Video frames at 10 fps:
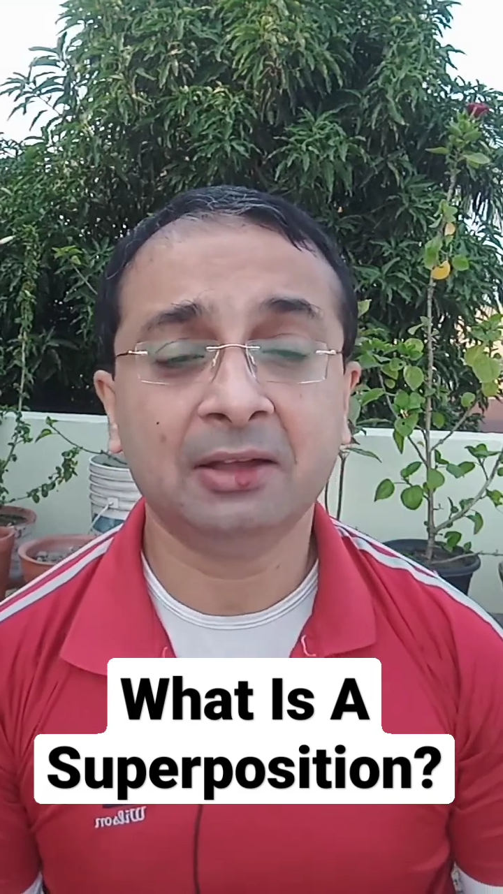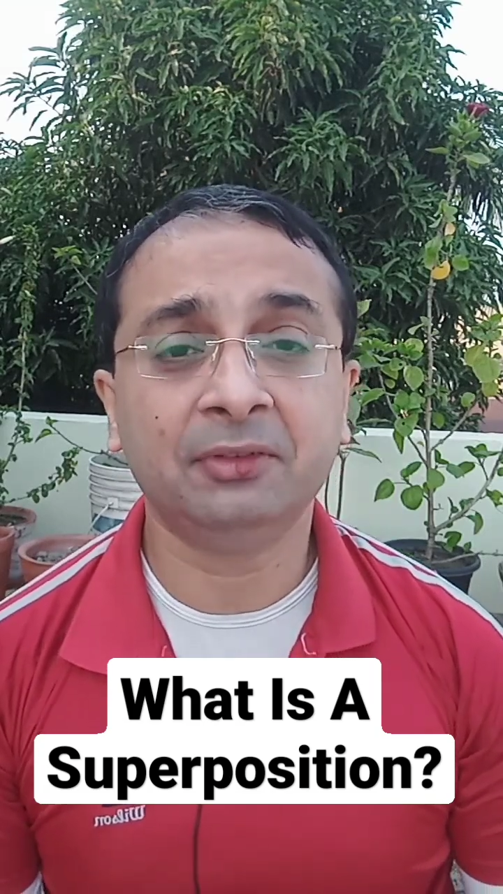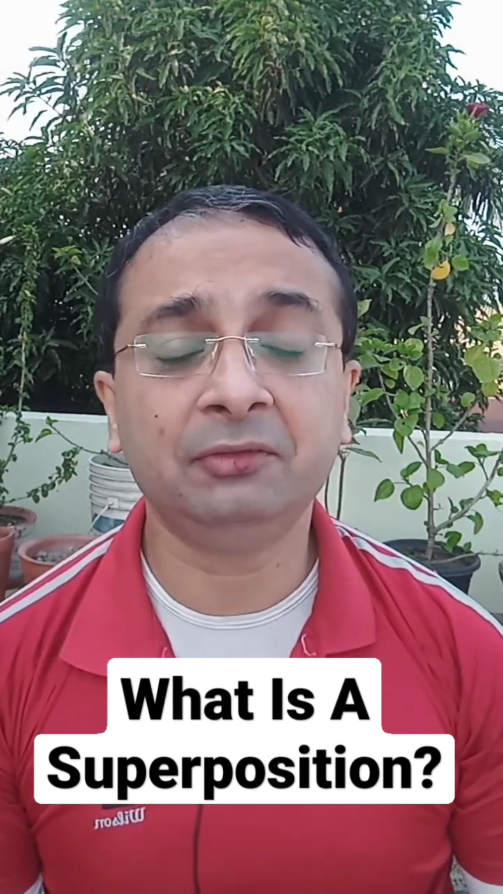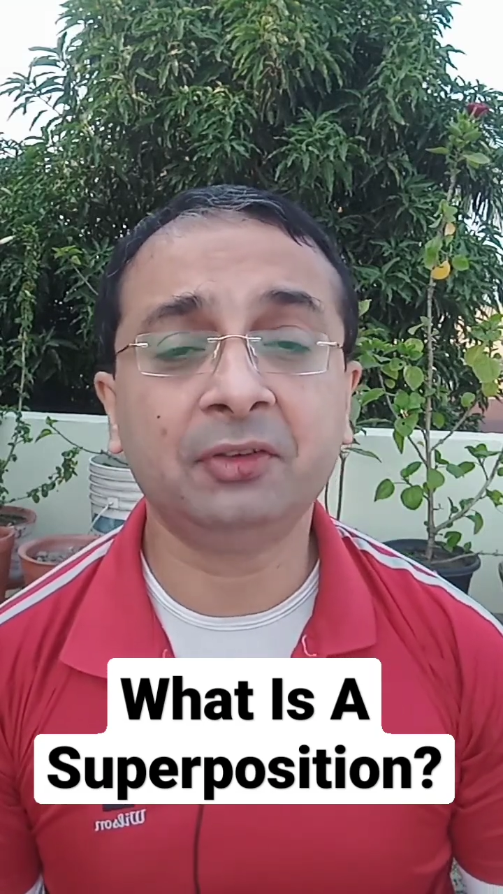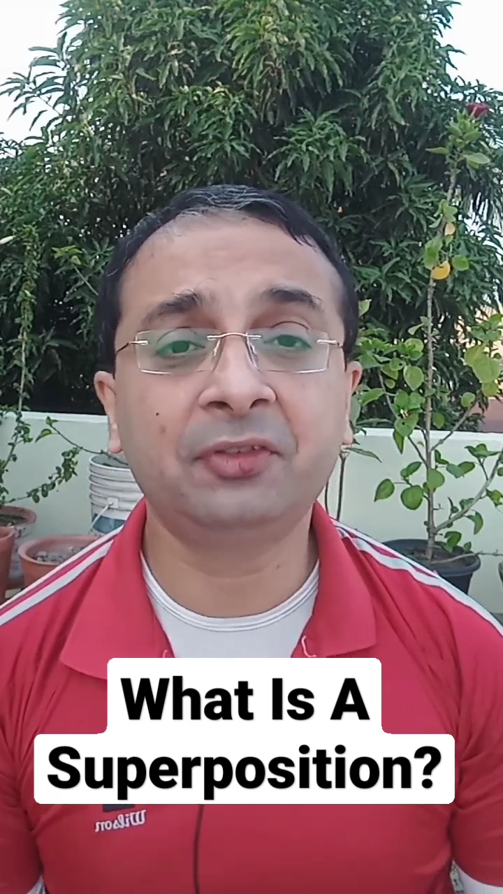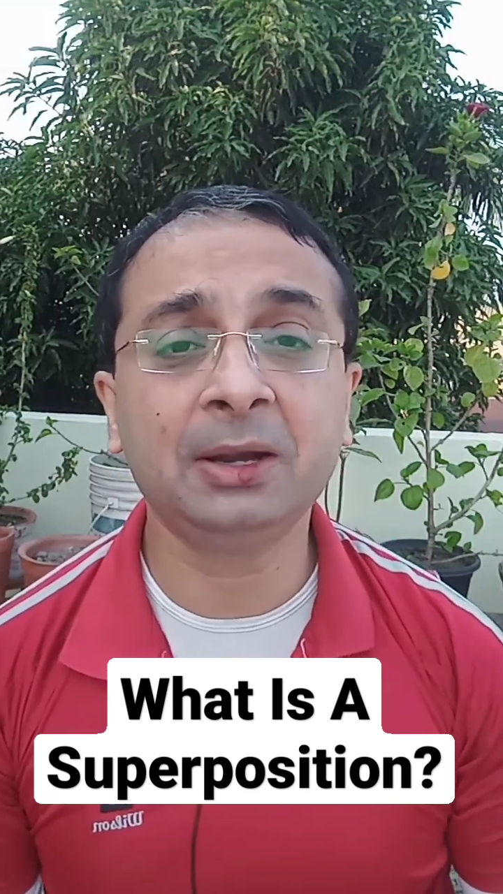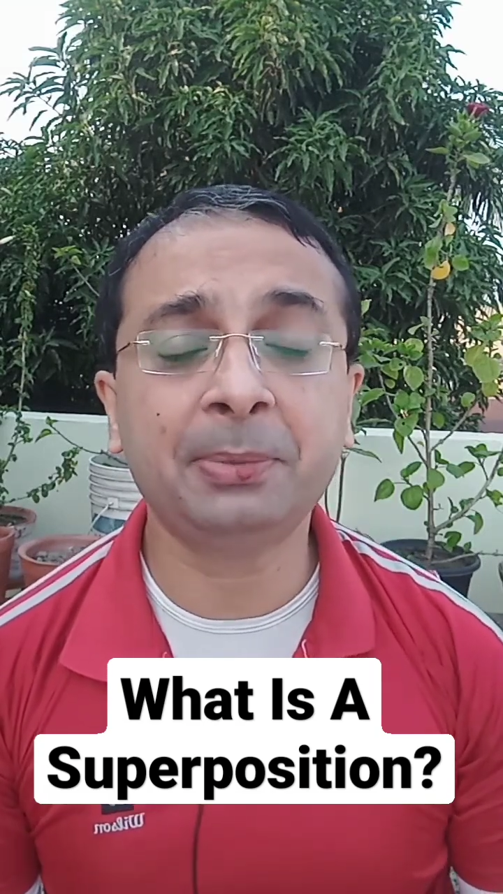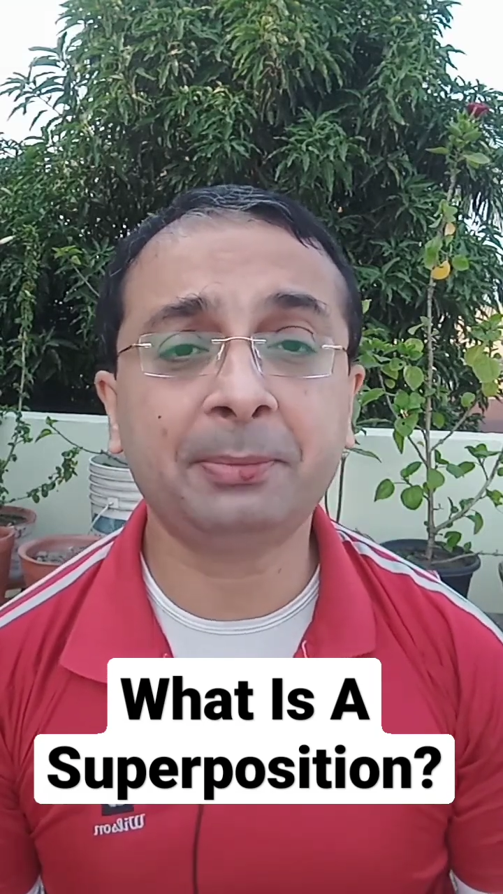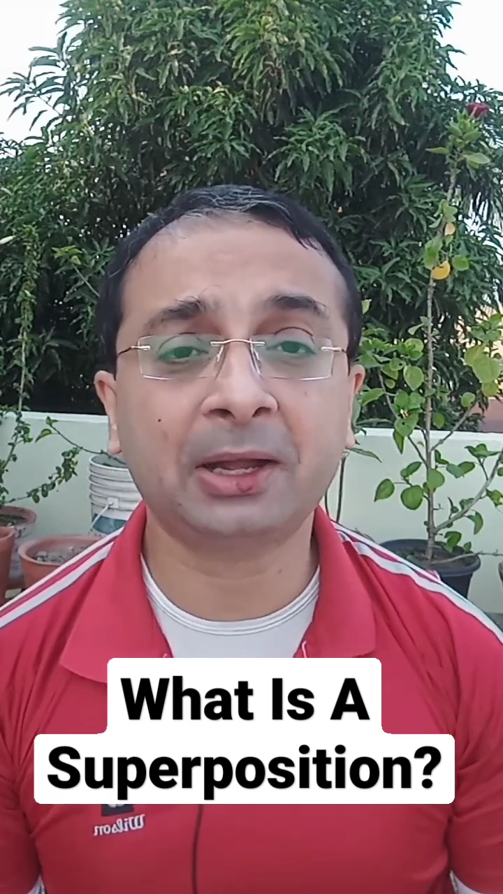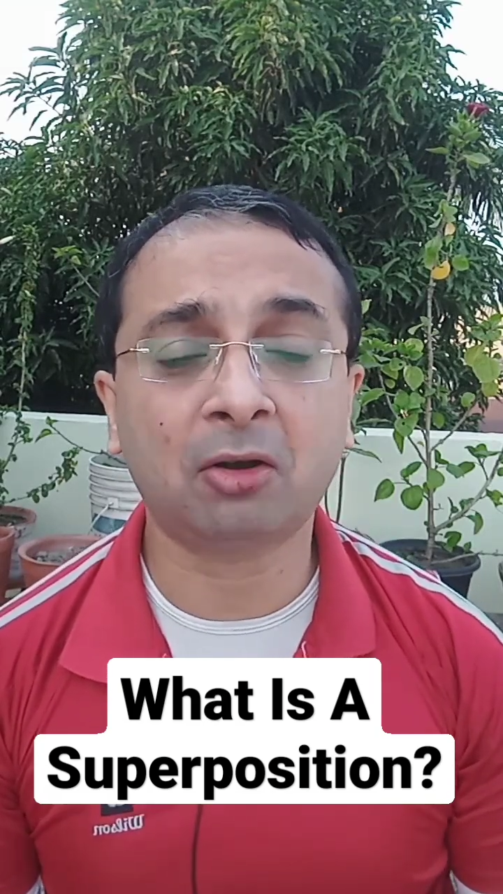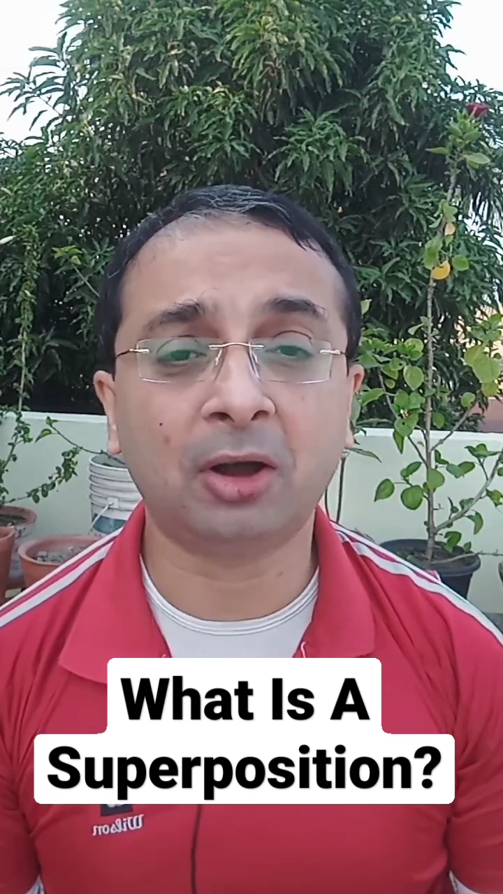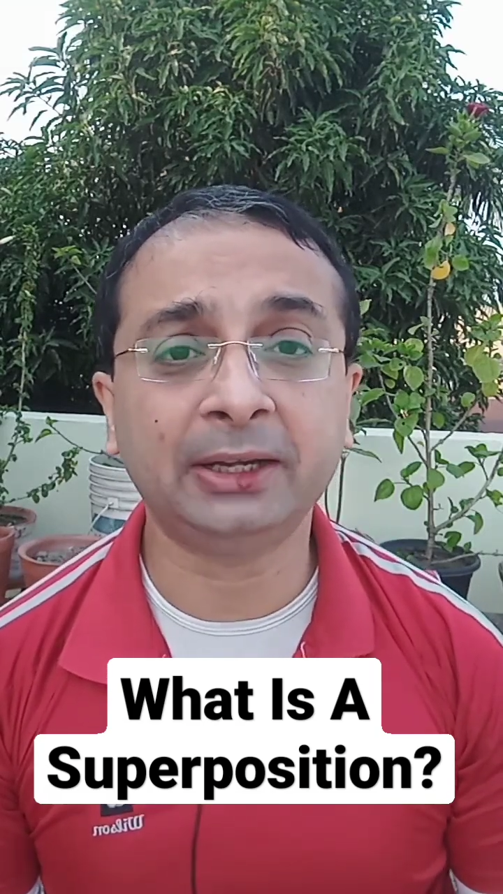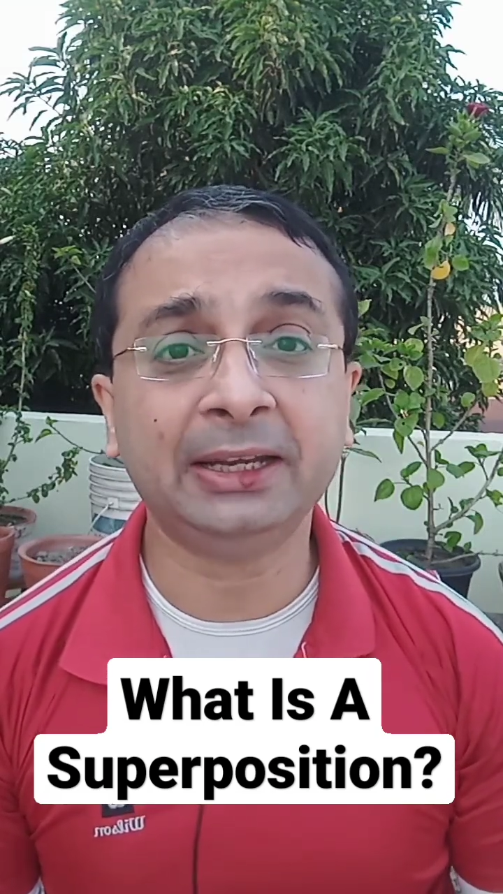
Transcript: When we flip up a coin,